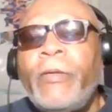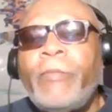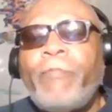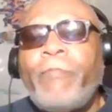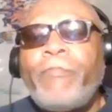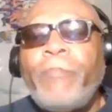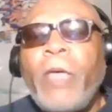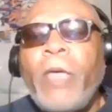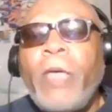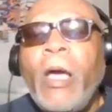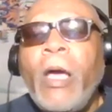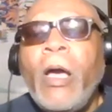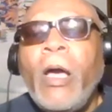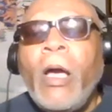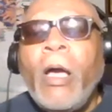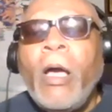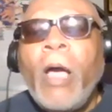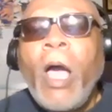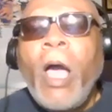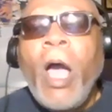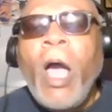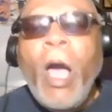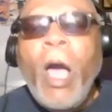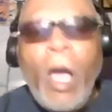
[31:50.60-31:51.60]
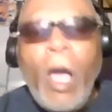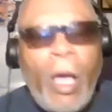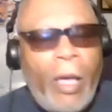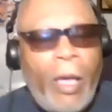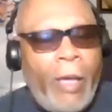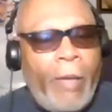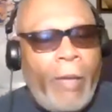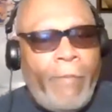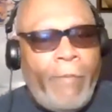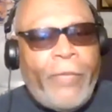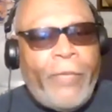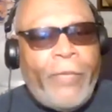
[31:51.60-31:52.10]
PJM
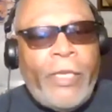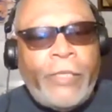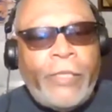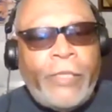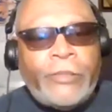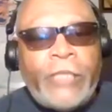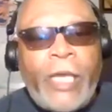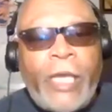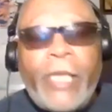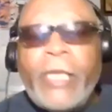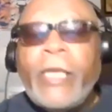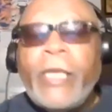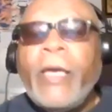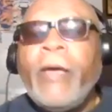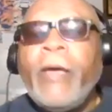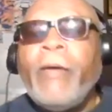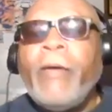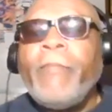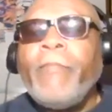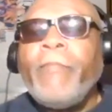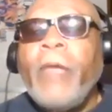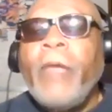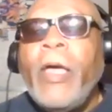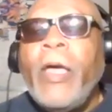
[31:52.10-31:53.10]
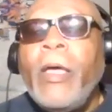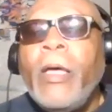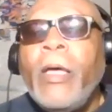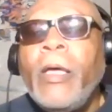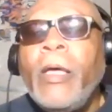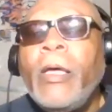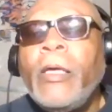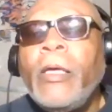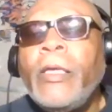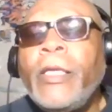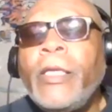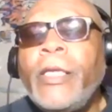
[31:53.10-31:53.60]
interconnection
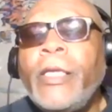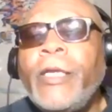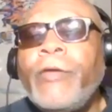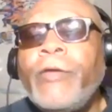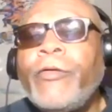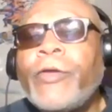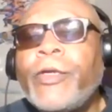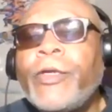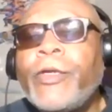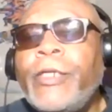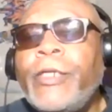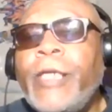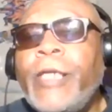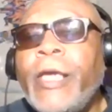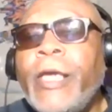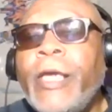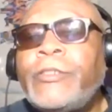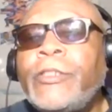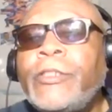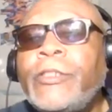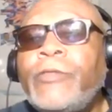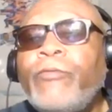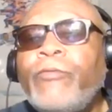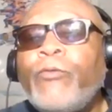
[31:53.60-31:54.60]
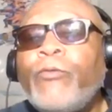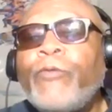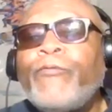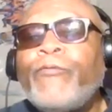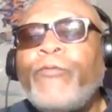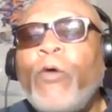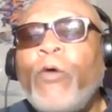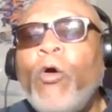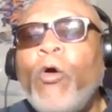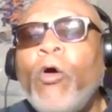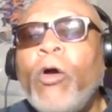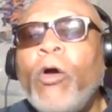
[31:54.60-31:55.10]
reform can be
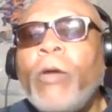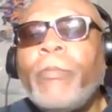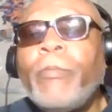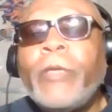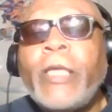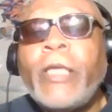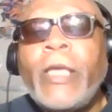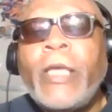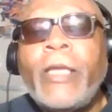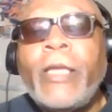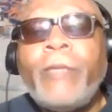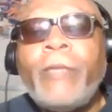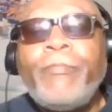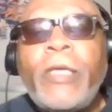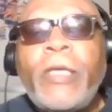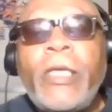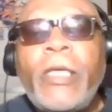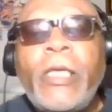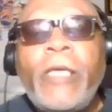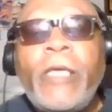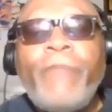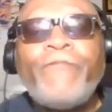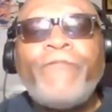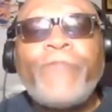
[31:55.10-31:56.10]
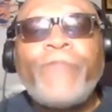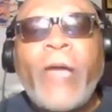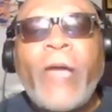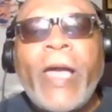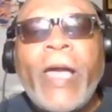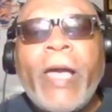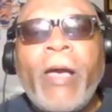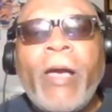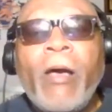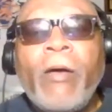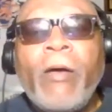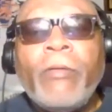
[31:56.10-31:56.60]
found
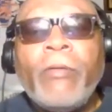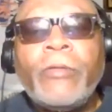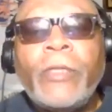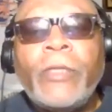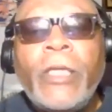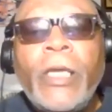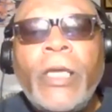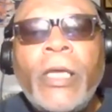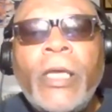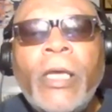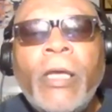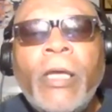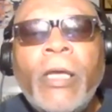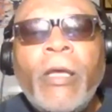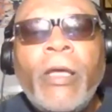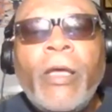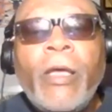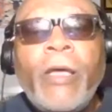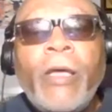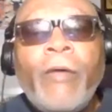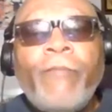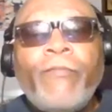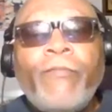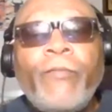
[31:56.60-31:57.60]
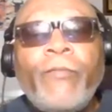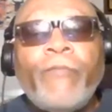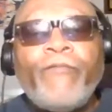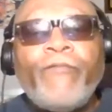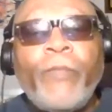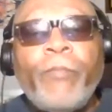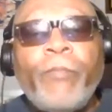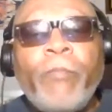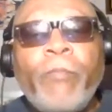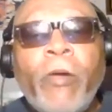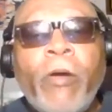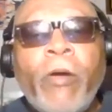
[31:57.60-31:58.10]
for Maryland,
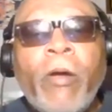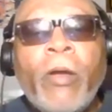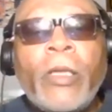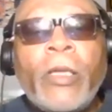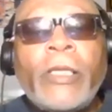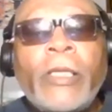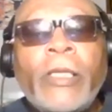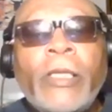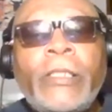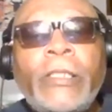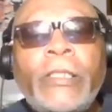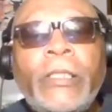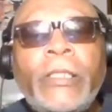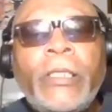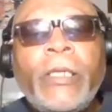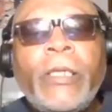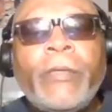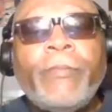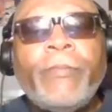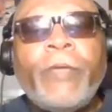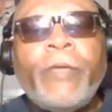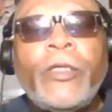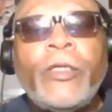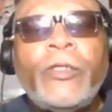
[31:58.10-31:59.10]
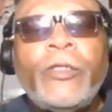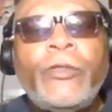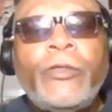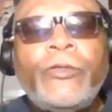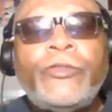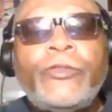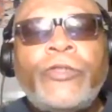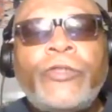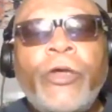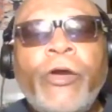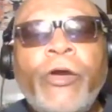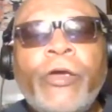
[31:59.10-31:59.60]
New Jersey,
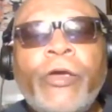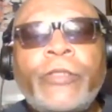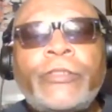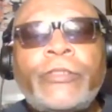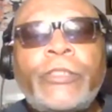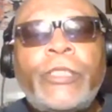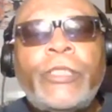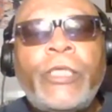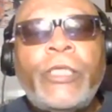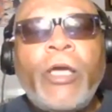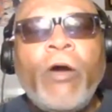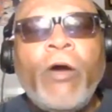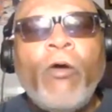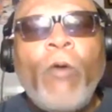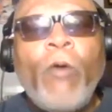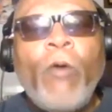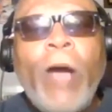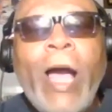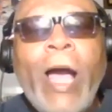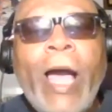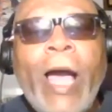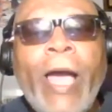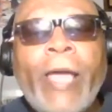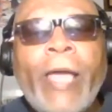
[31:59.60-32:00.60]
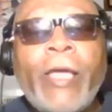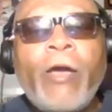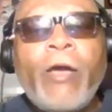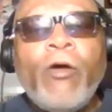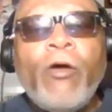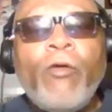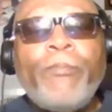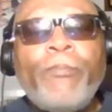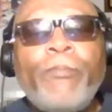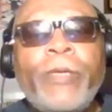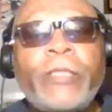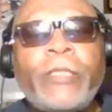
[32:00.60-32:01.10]
Ohio, Pennsylvania,
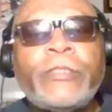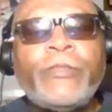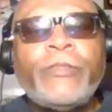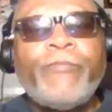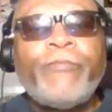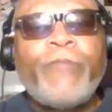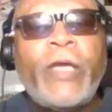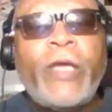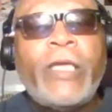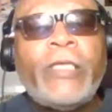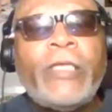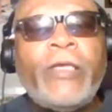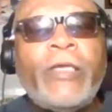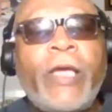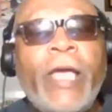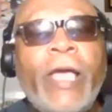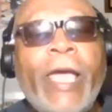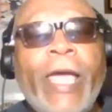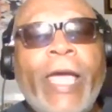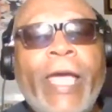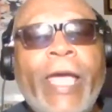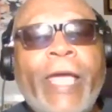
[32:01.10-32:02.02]
and Virginia by